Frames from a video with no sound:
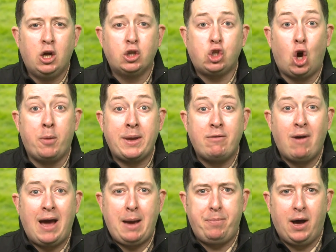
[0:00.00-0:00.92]
Tommy
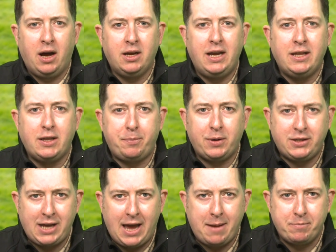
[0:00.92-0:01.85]
Rapper in the
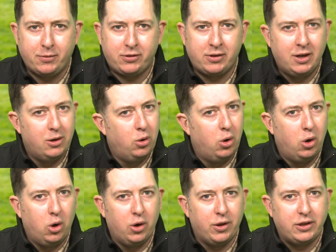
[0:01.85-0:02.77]
Potemps.
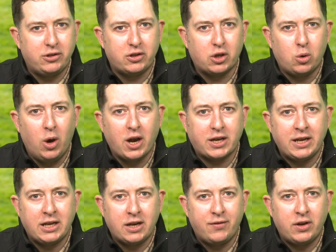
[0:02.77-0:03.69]
Oh, this is a
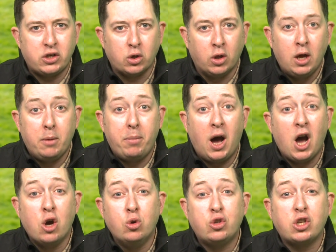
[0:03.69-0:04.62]
quirky individual, but
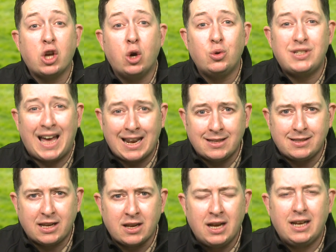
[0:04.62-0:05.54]
oh so
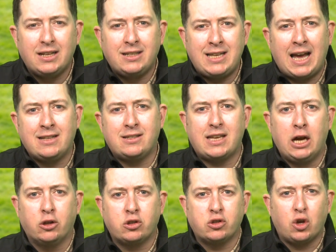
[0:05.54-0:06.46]
talented. And Dan
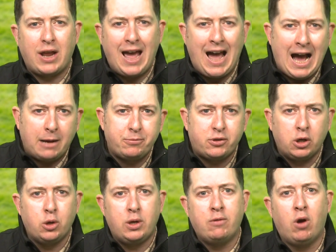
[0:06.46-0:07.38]
Skelton's got it
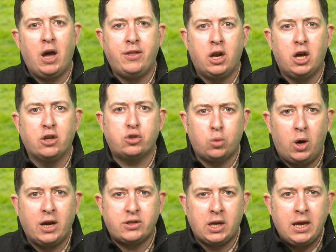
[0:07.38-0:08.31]
absolutely right the last
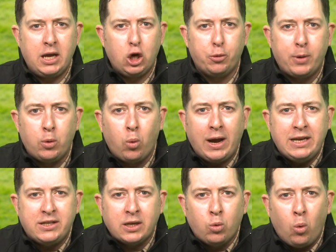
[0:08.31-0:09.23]
twice. He'll be
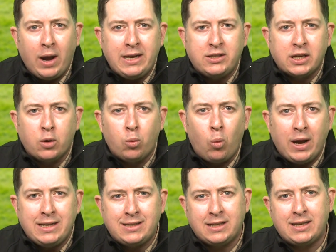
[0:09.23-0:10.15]
waiting,
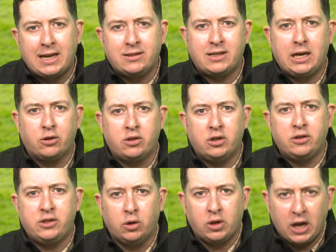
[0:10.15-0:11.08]
Dan Skelton,
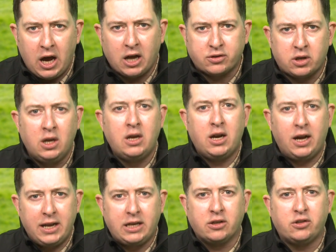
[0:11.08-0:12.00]
until the last,
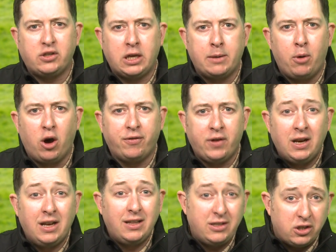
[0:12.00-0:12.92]
and he can see them off.
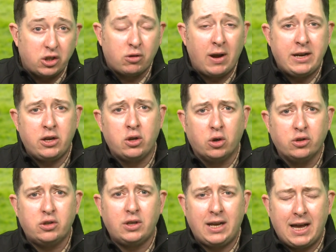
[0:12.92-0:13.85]
This is a graded
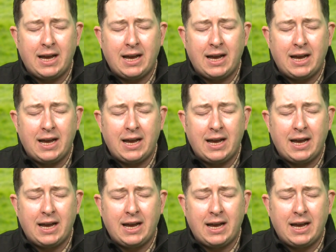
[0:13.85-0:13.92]
horse in a